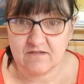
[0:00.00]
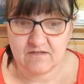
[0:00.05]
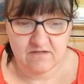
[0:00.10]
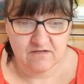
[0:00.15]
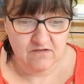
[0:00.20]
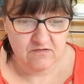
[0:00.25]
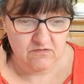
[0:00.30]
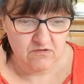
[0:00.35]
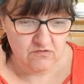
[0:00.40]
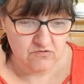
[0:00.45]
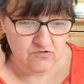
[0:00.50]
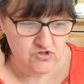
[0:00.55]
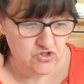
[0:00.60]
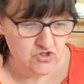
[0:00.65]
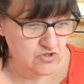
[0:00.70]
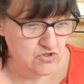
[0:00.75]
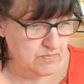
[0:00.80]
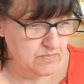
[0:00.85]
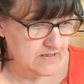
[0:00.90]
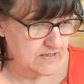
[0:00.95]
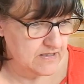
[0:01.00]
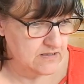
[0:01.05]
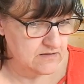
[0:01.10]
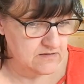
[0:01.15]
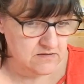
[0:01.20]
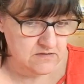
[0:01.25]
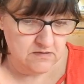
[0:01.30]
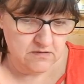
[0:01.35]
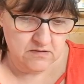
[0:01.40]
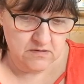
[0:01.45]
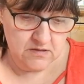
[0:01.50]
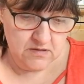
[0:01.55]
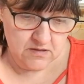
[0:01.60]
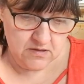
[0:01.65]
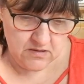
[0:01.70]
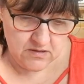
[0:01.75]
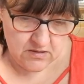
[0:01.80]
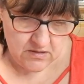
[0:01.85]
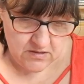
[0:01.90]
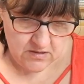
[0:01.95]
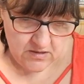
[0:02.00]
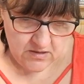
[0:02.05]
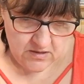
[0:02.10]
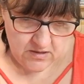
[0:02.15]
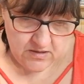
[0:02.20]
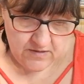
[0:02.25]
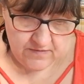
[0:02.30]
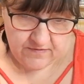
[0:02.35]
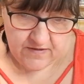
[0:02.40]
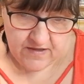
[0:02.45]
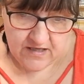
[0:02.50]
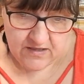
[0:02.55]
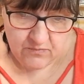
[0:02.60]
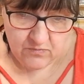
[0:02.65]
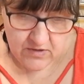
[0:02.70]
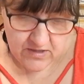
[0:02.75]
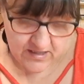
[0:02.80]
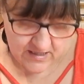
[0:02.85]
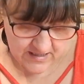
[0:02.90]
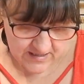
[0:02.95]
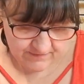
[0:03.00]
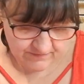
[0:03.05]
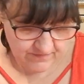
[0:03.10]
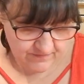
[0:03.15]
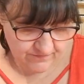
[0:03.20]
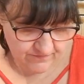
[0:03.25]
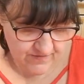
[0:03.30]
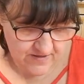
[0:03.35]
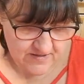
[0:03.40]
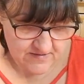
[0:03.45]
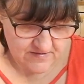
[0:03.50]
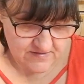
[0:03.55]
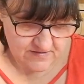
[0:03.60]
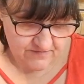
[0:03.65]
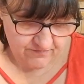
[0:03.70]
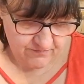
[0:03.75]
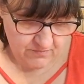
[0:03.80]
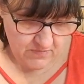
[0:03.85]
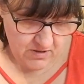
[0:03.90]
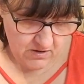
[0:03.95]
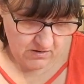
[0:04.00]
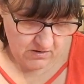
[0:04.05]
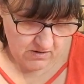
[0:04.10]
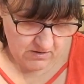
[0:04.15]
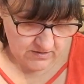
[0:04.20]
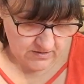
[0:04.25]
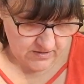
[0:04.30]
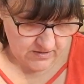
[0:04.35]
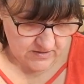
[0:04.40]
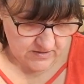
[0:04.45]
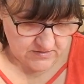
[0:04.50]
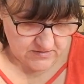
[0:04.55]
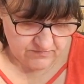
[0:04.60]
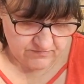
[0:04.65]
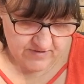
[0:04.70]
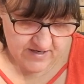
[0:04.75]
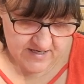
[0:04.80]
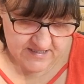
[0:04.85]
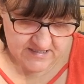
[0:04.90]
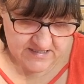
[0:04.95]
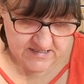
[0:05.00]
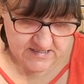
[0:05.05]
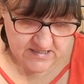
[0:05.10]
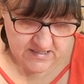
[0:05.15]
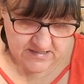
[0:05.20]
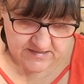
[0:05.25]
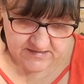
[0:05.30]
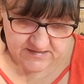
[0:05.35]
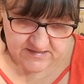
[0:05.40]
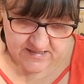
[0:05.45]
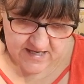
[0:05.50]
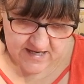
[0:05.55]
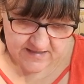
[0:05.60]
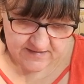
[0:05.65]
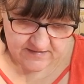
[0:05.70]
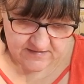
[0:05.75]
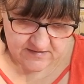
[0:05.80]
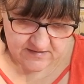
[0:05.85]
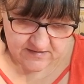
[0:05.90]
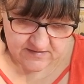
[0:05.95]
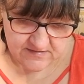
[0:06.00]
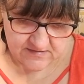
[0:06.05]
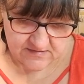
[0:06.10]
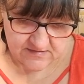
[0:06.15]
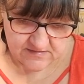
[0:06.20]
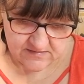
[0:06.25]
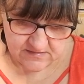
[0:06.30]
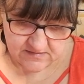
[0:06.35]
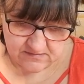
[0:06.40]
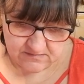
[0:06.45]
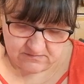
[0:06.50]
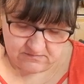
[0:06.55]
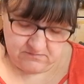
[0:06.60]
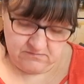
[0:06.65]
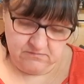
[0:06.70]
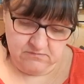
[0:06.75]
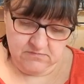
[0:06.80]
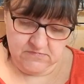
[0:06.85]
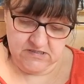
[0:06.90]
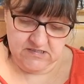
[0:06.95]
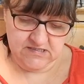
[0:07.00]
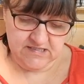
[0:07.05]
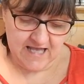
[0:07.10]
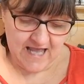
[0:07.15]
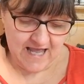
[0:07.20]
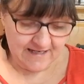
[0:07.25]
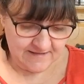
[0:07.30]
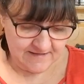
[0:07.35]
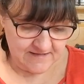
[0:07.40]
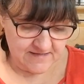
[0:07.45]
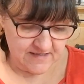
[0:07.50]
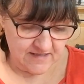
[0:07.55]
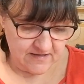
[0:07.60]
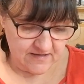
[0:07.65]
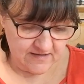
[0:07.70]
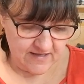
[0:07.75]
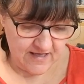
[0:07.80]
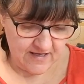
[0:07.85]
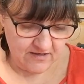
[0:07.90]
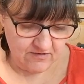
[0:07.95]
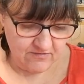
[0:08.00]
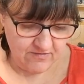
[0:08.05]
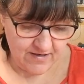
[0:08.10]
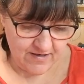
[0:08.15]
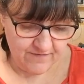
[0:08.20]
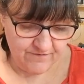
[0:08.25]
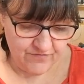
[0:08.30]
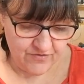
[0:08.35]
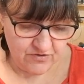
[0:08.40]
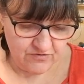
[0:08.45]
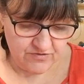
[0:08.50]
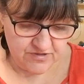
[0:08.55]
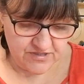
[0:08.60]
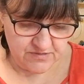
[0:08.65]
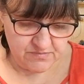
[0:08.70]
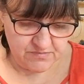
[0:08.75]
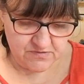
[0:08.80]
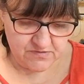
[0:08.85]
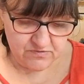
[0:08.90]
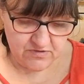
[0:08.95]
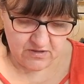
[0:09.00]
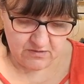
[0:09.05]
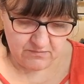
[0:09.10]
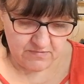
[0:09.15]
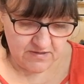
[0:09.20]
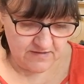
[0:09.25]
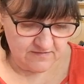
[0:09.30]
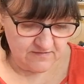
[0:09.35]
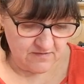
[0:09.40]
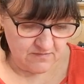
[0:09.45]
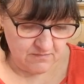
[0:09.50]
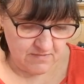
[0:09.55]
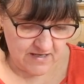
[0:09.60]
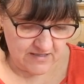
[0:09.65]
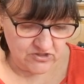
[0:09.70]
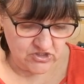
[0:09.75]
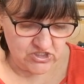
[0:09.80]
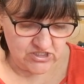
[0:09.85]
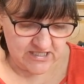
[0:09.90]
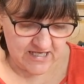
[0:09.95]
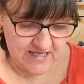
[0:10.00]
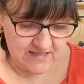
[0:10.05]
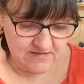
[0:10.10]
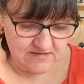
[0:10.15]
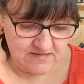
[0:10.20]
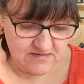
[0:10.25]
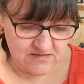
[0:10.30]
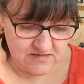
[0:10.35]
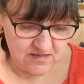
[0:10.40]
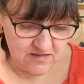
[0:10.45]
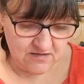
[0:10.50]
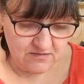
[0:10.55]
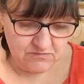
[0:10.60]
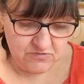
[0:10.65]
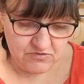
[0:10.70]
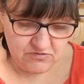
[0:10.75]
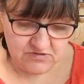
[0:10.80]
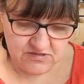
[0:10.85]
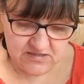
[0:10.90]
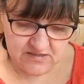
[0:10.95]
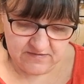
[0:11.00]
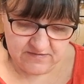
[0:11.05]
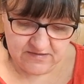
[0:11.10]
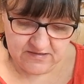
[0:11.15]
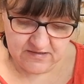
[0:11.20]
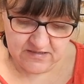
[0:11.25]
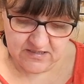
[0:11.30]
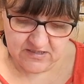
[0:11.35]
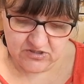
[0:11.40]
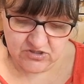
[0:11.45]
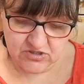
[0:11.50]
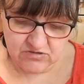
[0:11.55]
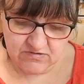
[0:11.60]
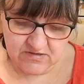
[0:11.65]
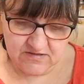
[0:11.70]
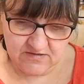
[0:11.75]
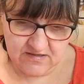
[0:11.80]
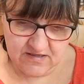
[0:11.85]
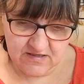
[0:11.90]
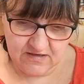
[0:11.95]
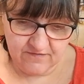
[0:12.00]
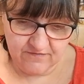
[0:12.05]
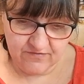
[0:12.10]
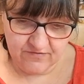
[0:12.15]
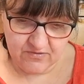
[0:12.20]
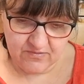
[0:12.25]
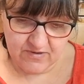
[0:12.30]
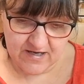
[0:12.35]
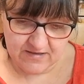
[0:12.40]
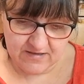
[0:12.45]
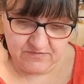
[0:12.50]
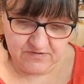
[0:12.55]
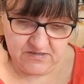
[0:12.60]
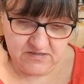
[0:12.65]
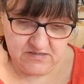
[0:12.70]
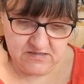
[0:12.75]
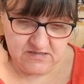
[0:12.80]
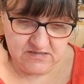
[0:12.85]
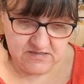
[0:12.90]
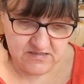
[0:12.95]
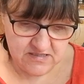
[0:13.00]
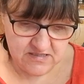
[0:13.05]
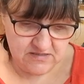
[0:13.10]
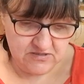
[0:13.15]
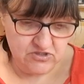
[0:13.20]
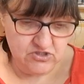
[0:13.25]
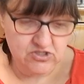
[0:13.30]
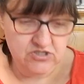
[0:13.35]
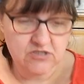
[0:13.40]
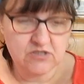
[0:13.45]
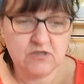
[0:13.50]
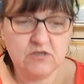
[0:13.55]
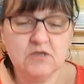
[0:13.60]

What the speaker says: So not too bad. Then we have the Festive Markers. Ready, set, Scandi. Get cracking for Christmas with our mix and match Scandi style motifs that each only take a few hours to stitch.